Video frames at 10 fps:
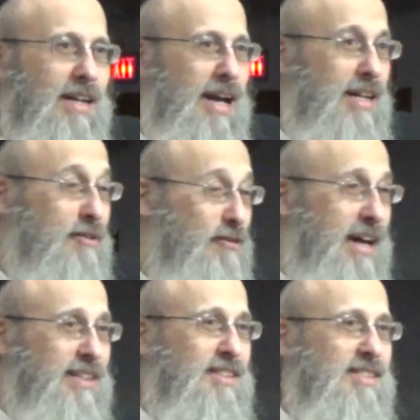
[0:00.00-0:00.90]
And the
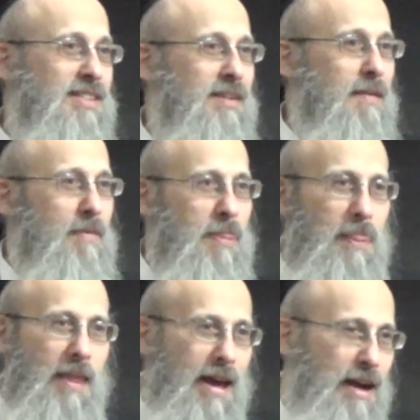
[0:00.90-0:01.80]
fact is,
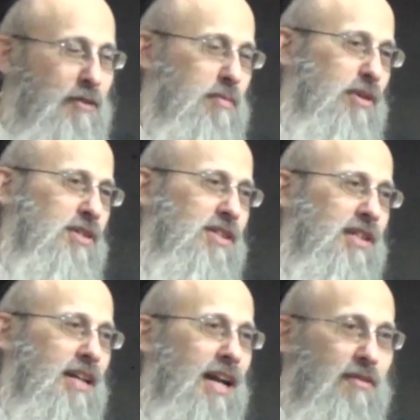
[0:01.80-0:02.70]
every person,
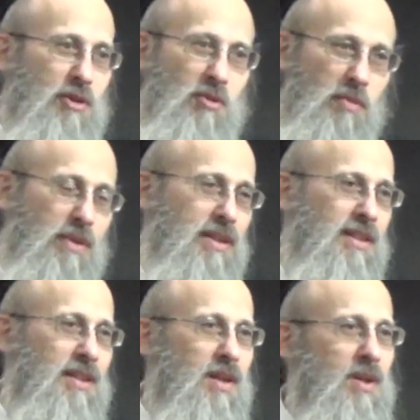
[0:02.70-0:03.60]
every human
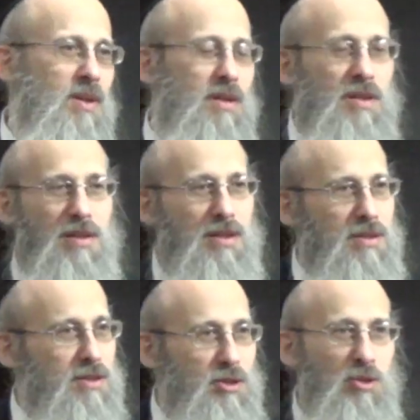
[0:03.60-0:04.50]
being,
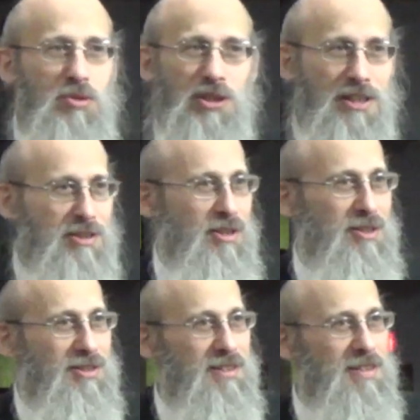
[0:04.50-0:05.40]
Jew,
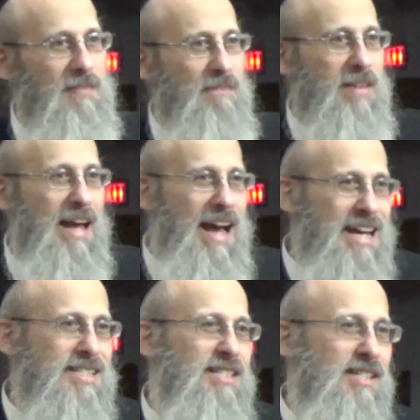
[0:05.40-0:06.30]
Gentile,
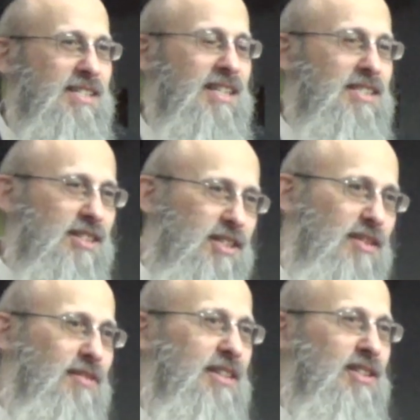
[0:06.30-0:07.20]
has this
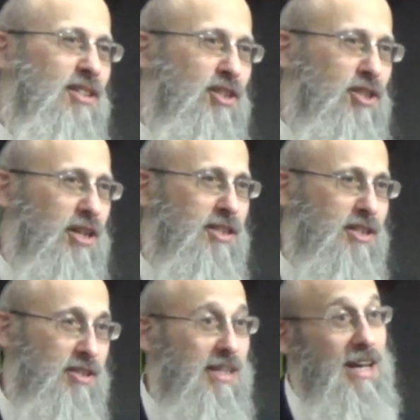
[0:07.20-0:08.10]
sensitivity to
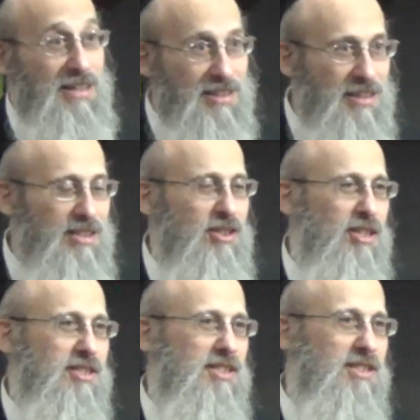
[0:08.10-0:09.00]
justice and to
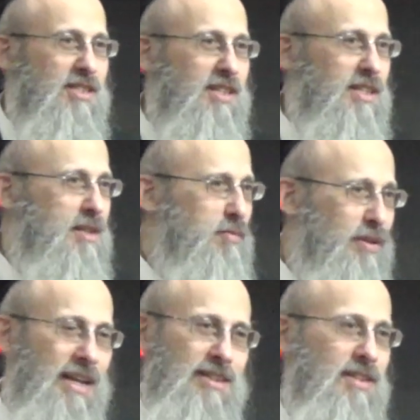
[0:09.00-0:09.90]
injustice
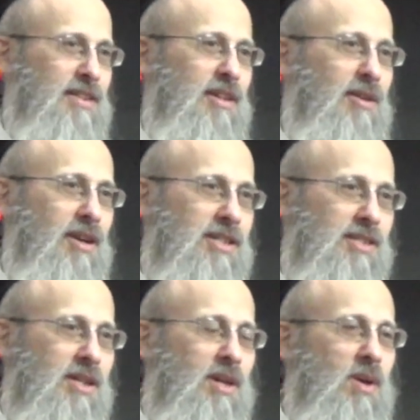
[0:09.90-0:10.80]
planted in their hearts.
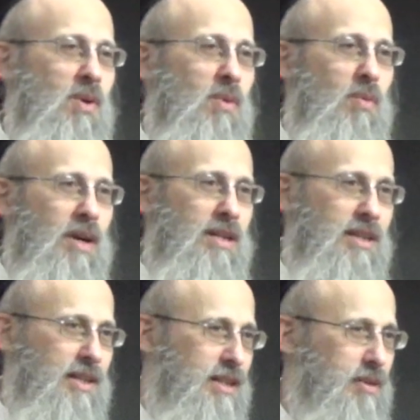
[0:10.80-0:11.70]
When
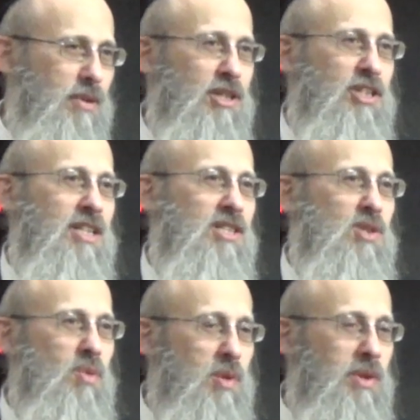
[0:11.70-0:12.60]
in the book of
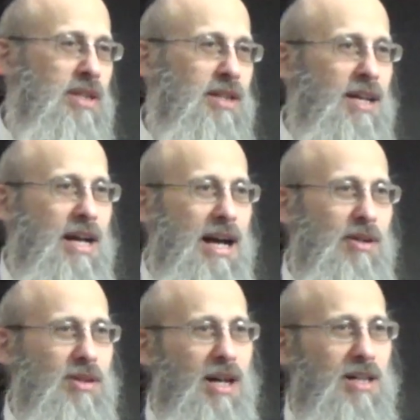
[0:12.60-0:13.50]
Genesis we read how
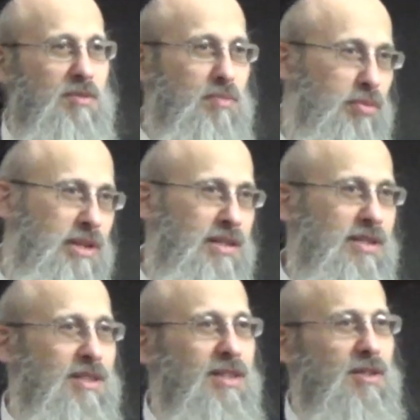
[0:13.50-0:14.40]
God breathed